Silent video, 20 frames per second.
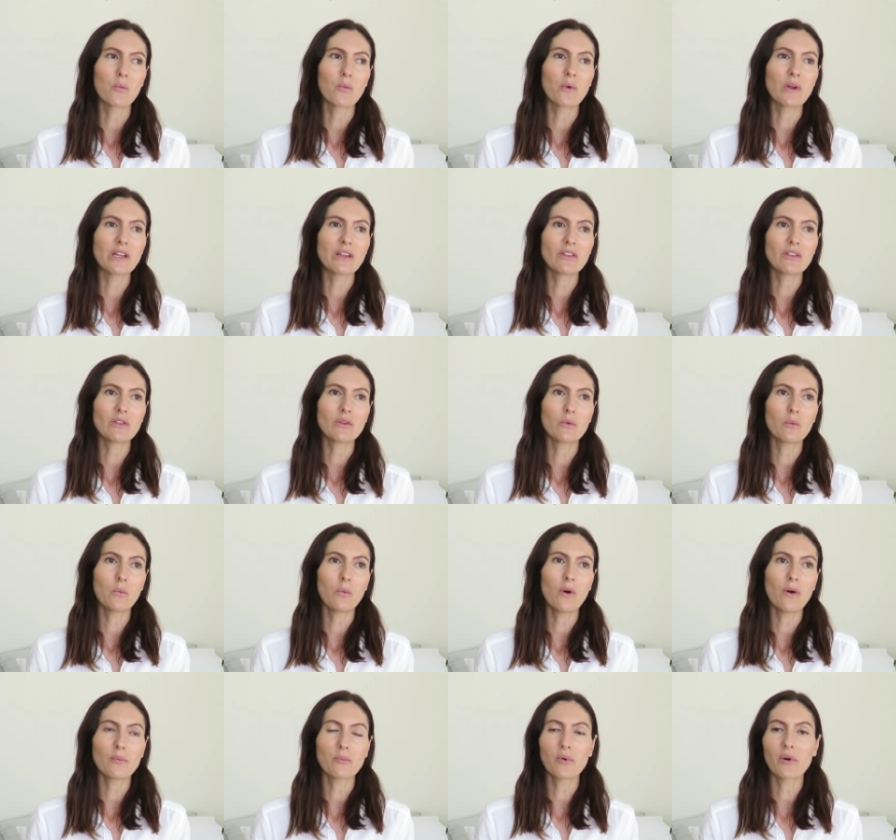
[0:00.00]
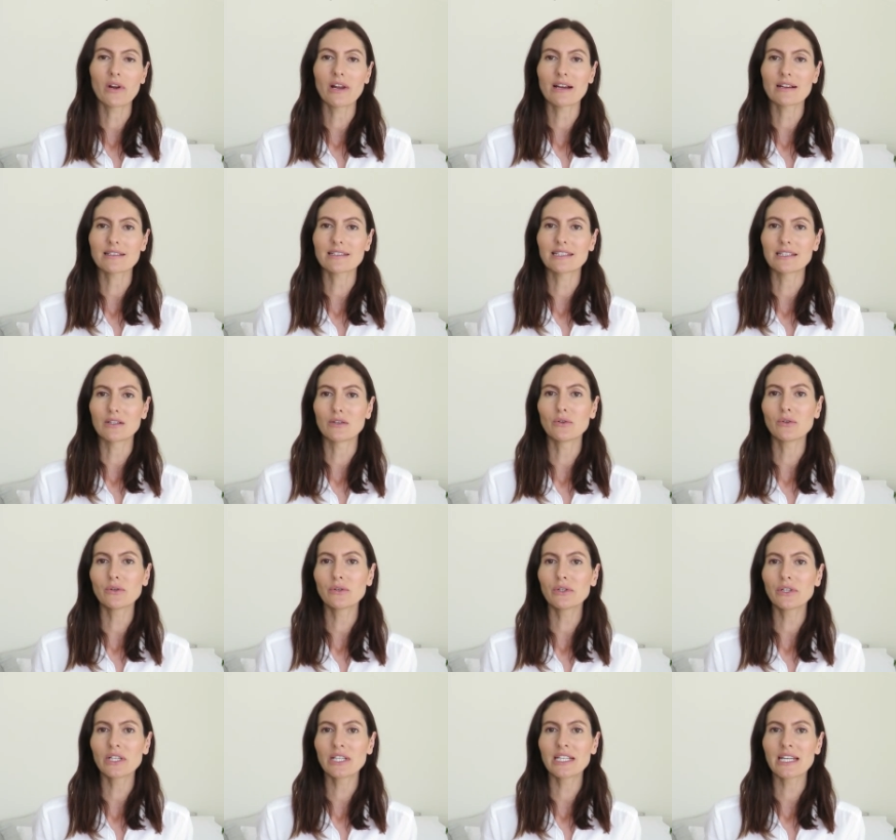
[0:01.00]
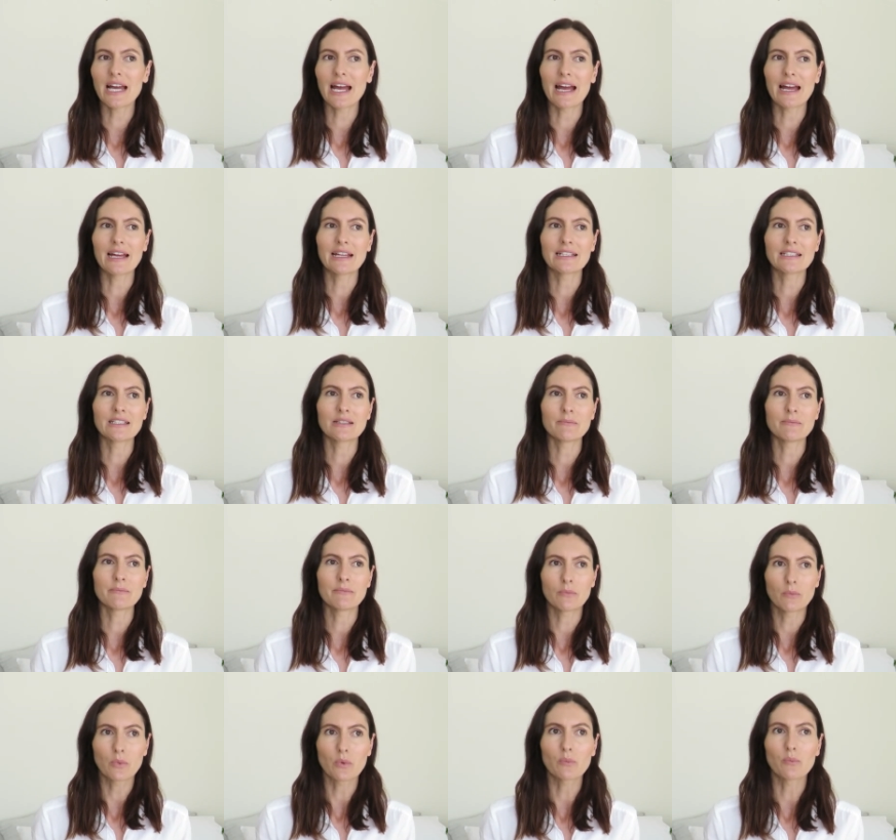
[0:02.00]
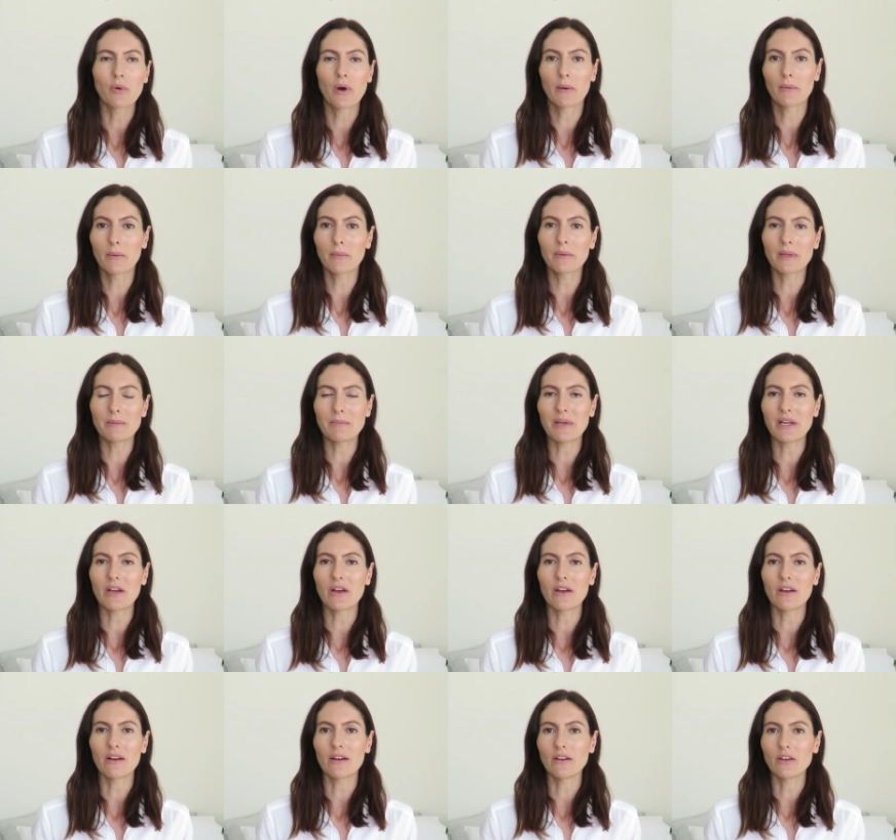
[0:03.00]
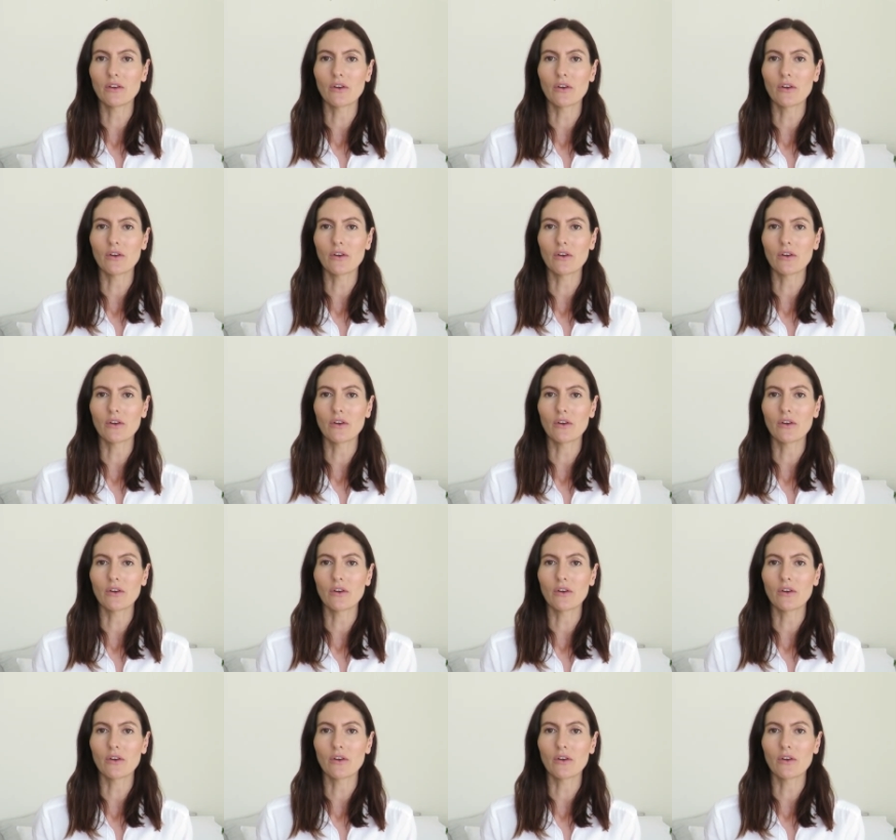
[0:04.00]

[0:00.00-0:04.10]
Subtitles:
with what products are good and will probably be,